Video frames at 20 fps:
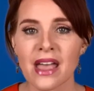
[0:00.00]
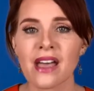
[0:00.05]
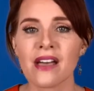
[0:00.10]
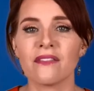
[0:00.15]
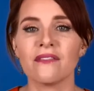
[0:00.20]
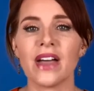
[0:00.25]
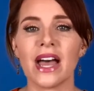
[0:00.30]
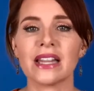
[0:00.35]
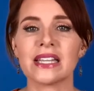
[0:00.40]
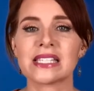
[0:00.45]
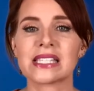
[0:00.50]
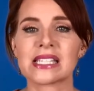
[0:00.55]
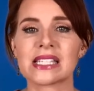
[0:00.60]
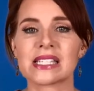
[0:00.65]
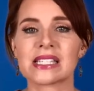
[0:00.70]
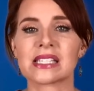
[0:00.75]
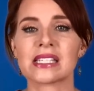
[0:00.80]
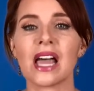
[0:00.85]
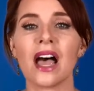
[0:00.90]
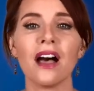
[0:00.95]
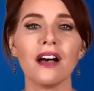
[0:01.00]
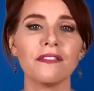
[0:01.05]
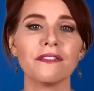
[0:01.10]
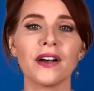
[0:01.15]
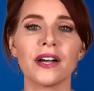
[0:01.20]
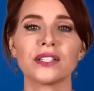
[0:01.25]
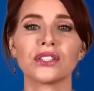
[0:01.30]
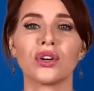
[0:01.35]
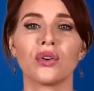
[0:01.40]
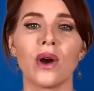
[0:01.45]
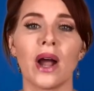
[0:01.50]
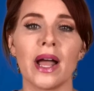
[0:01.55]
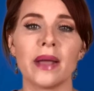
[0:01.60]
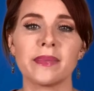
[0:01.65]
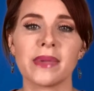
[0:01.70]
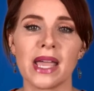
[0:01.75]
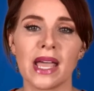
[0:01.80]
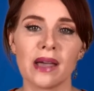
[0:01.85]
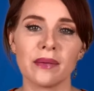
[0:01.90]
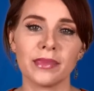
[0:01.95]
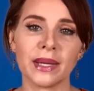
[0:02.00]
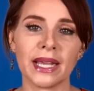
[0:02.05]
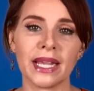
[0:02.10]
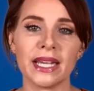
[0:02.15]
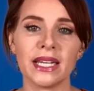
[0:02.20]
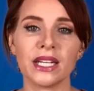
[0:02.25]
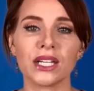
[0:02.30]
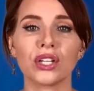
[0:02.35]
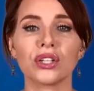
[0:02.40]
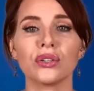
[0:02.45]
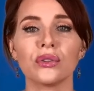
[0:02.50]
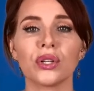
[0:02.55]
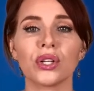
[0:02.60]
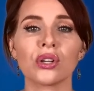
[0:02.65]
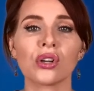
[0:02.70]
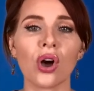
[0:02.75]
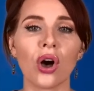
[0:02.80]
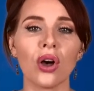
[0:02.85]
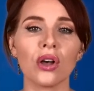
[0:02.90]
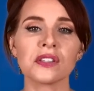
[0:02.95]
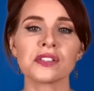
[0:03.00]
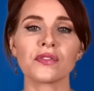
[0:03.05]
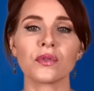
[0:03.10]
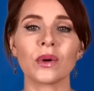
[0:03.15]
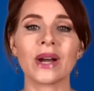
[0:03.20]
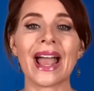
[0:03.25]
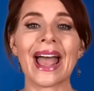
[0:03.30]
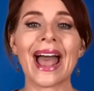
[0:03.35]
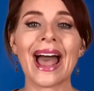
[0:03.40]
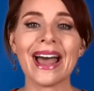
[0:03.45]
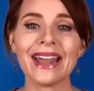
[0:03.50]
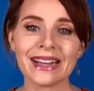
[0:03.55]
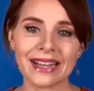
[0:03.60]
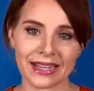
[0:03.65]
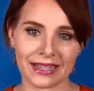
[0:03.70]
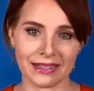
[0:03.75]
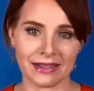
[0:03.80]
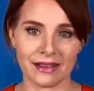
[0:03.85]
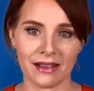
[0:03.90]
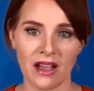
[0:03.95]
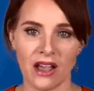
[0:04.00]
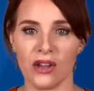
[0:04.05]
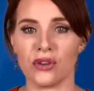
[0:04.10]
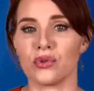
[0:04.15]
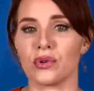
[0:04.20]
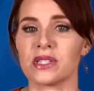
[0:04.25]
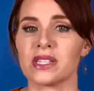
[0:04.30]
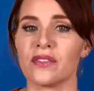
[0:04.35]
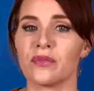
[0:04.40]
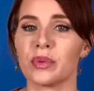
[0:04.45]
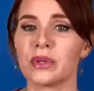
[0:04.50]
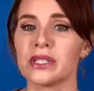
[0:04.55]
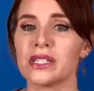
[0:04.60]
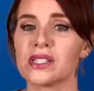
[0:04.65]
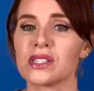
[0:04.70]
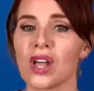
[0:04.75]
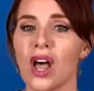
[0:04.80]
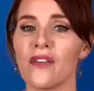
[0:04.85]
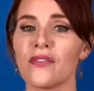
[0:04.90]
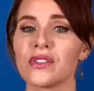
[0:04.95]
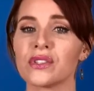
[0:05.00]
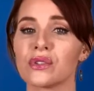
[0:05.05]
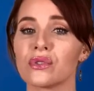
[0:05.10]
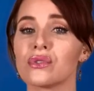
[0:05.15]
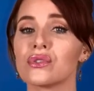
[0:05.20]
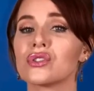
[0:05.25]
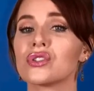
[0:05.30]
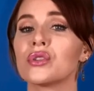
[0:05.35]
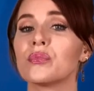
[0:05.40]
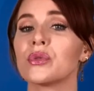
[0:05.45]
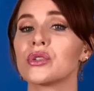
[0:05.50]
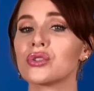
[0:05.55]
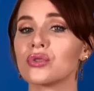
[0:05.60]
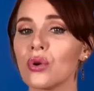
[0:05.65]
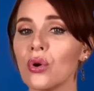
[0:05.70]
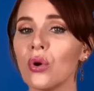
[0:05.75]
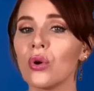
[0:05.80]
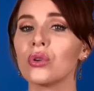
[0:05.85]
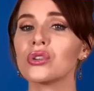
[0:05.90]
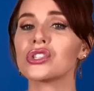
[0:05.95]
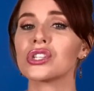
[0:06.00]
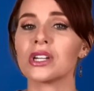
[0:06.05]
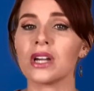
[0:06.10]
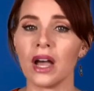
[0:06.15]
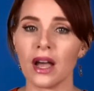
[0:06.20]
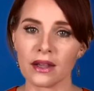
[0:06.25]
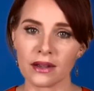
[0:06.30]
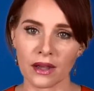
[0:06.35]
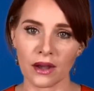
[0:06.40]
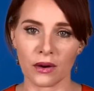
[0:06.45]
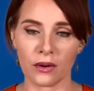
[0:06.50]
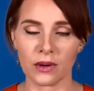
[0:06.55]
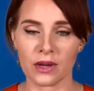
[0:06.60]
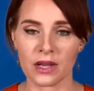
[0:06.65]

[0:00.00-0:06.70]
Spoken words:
Vallis's Tough on Crime campaign included calls for adding hundreds of police officers to patrol Chicago.